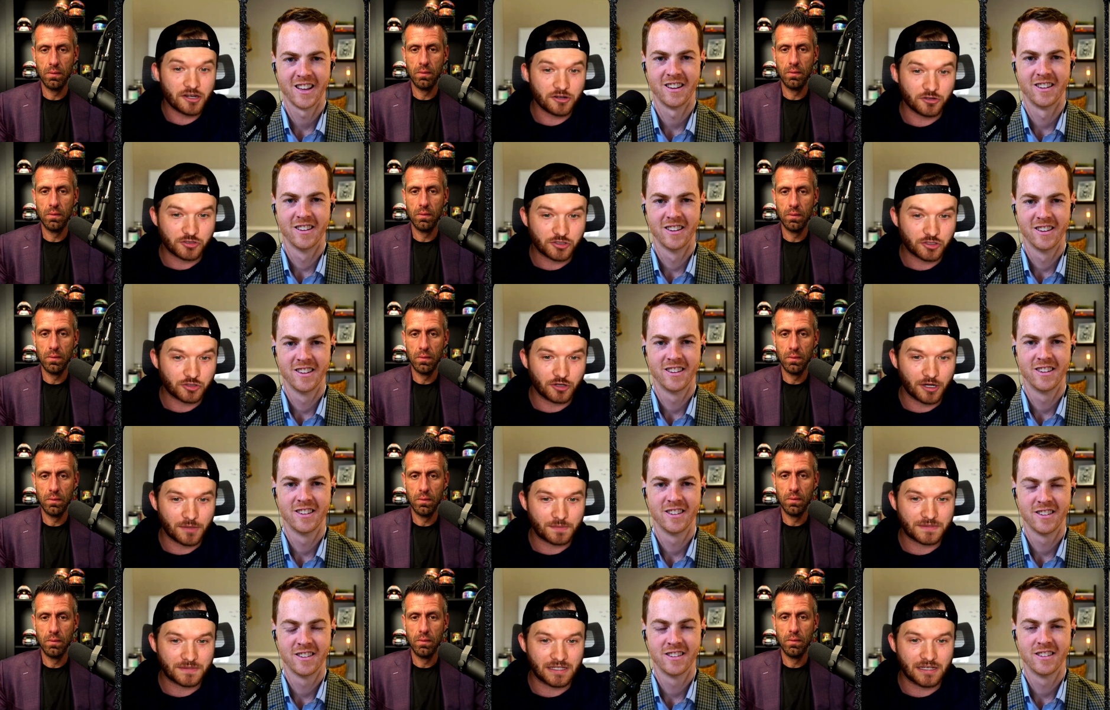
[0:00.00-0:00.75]
Speaker 1: yeah. your
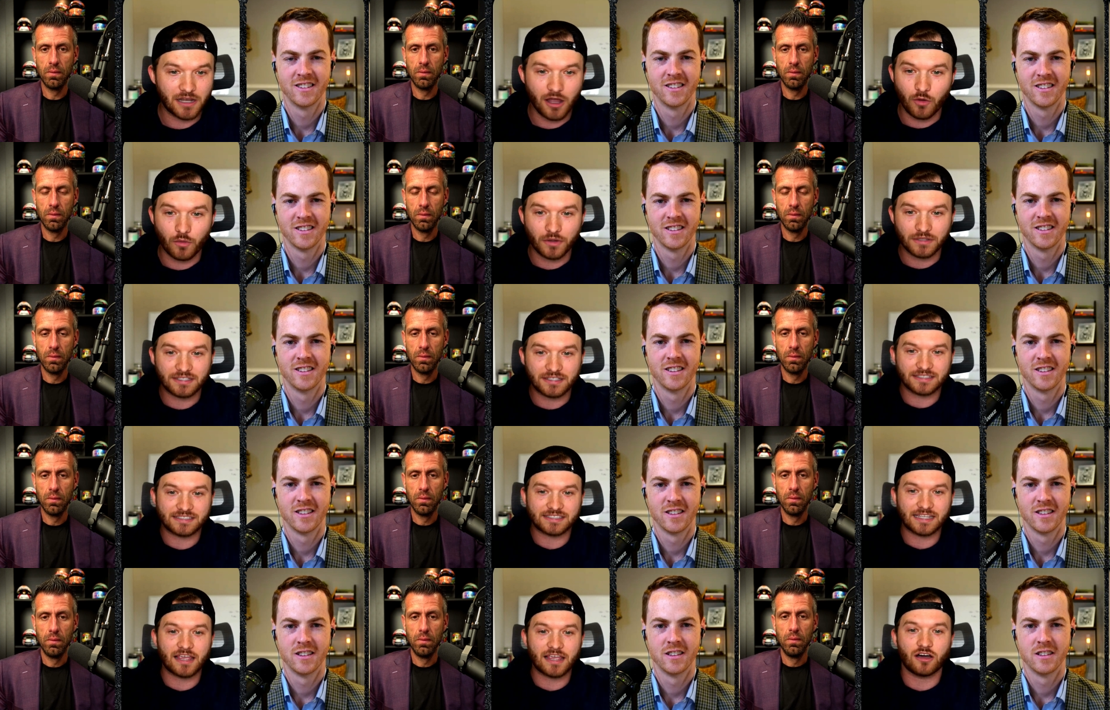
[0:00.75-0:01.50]
scripts and know what to
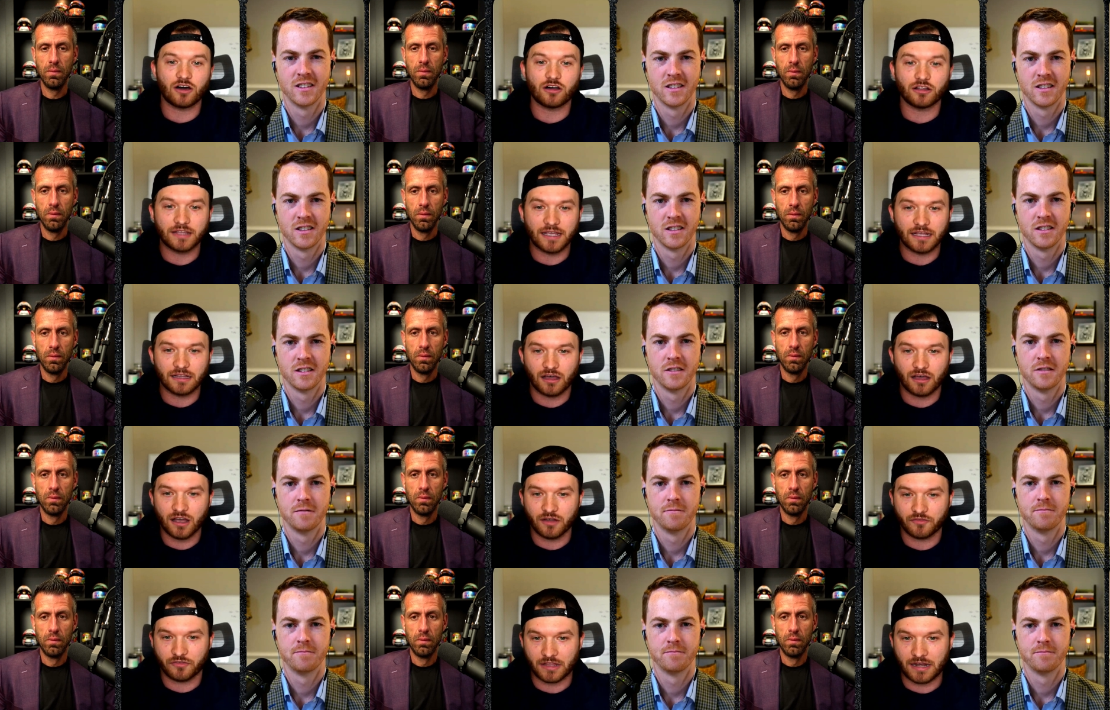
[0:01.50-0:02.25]
say all day
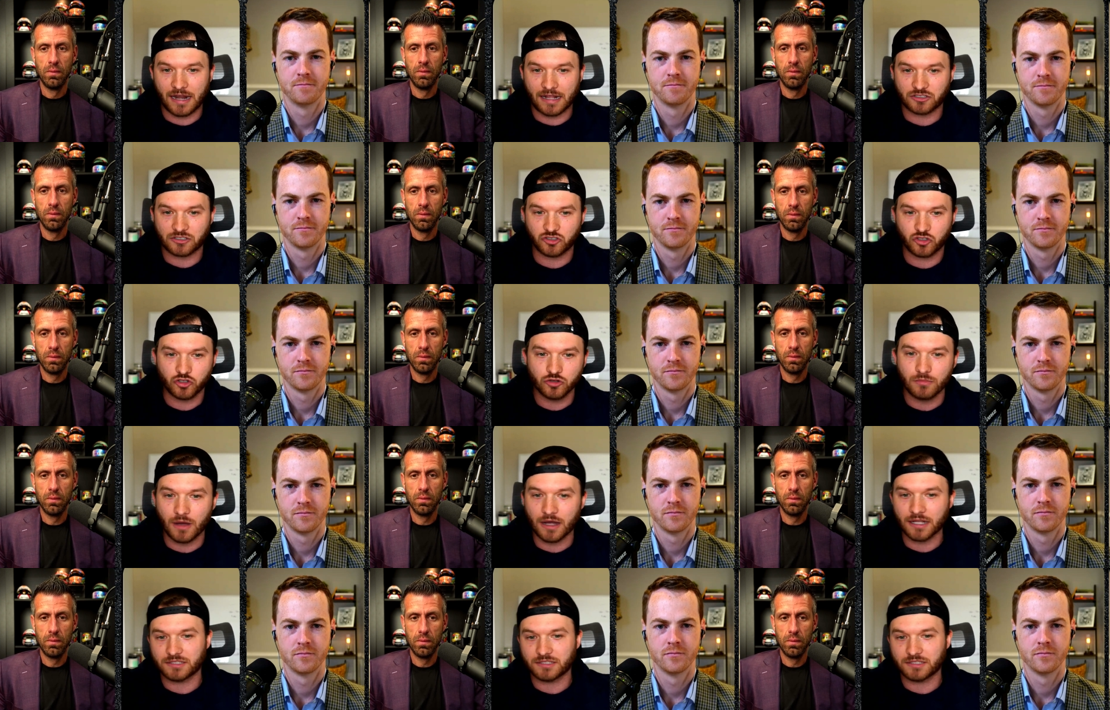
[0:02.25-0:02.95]
long for the next two months,